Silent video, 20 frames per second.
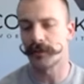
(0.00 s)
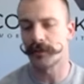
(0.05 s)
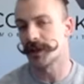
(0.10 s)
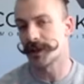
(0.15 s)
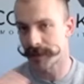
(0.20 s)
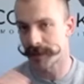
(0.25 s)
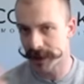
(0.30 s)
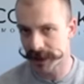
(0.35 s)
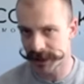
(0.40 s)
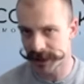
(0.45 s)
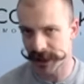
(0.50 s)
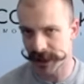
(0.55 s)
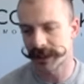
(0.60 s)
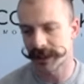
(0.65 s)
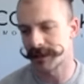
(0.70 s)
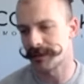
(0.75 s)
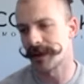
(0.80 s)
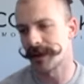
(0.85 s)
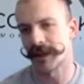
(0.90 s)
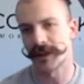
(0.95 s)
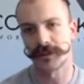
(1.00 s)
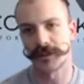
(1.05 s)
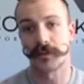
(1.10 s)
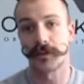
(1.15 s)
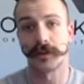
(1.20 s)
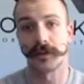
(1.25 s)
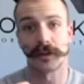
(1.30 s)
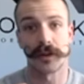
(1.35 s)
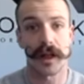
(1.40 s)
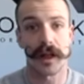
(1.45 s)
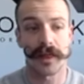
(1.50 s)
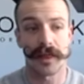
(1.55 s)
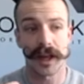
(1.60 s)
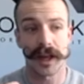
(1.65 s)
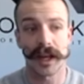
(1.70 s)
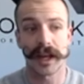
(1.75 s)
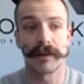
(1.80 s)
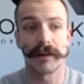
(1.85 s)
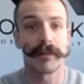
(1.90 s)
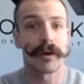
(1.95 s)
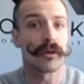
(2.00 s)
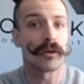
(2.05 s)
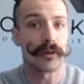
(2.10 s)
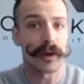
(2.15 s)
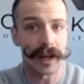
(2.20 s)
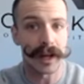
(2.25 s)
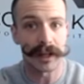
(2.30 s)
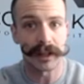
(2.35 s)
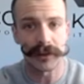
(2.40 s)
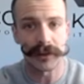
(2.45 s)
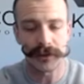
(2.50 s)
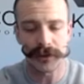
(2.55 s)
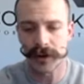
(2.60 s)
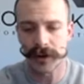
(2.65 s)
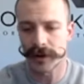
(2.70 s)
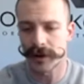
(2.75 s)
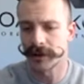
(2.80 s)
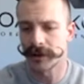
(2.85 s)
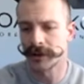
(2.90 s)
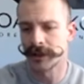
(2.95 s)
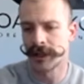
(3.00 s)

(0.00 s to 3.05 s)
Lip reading: which makes sense because we're thinking about grading this card.